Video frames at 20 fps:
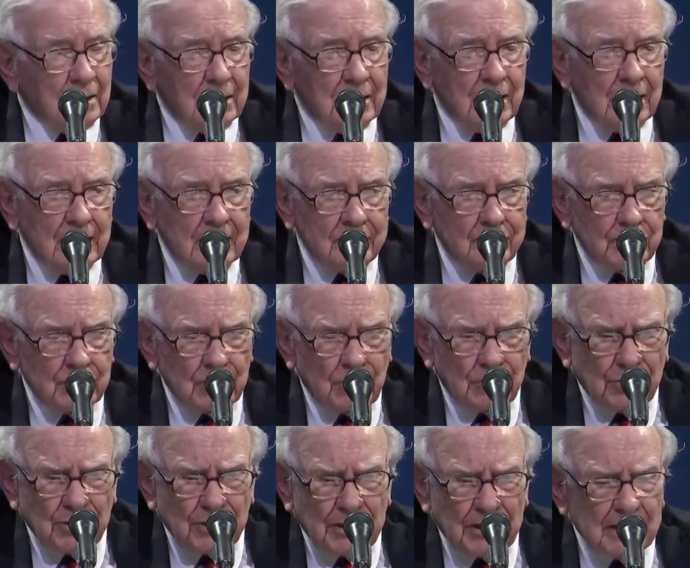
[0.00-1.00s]
if we'll
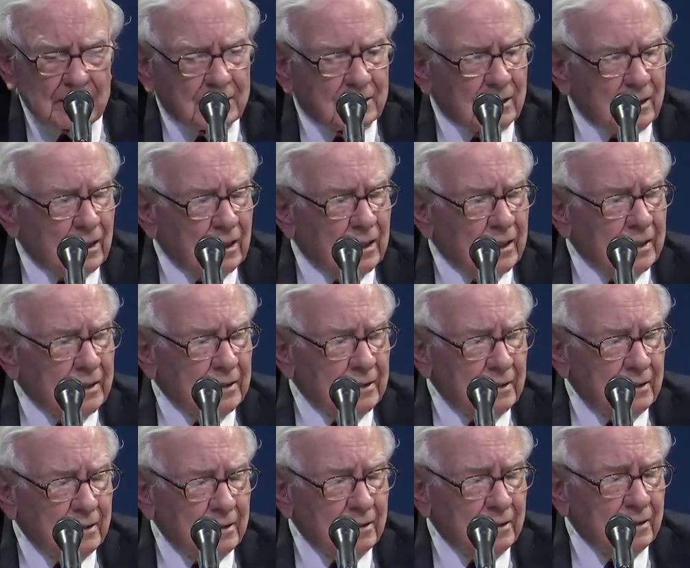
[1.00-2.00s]
go to the next
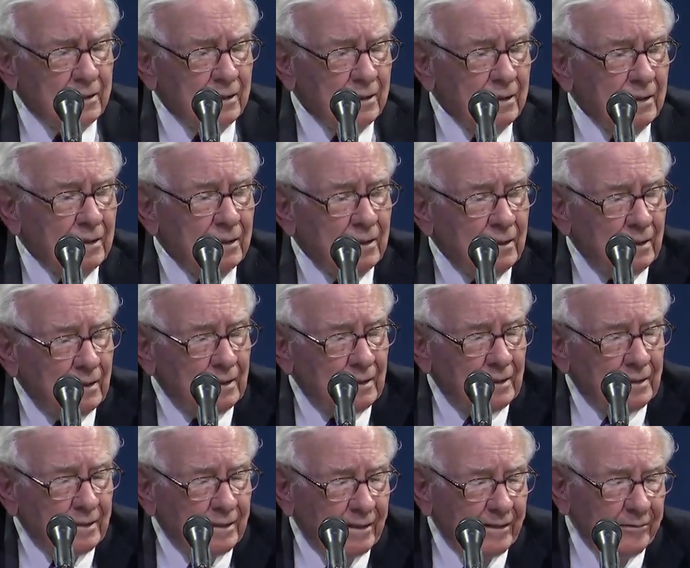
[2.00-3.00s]
slide,
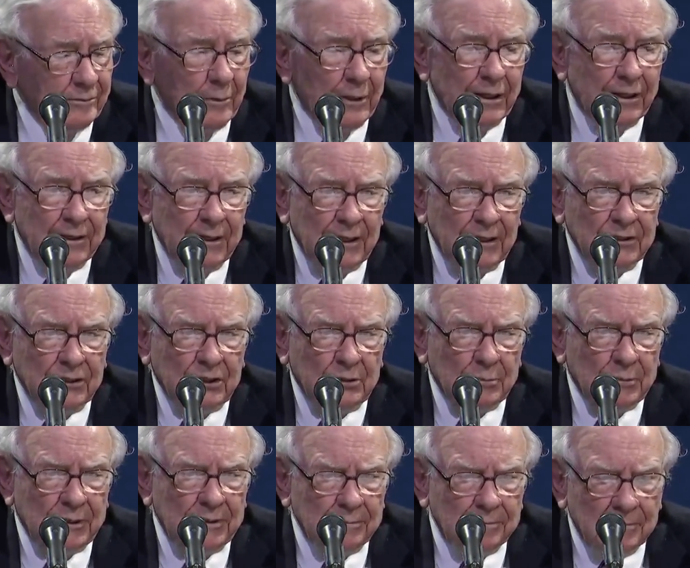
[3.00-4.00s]
we made an
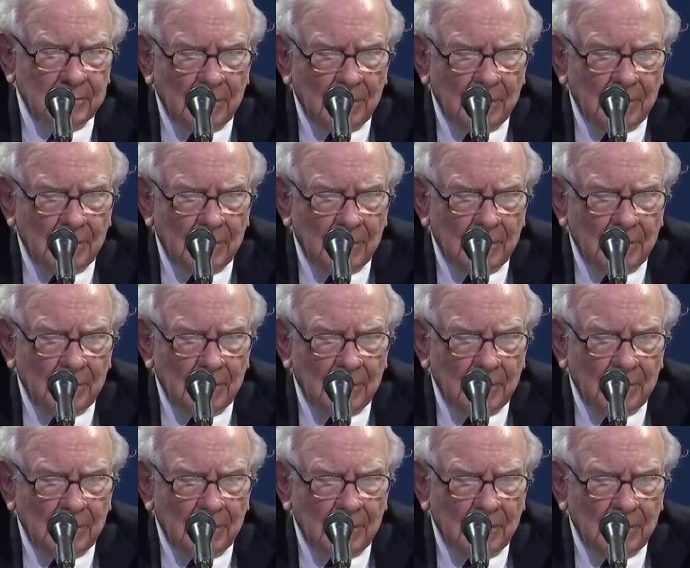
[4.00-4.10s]
estimate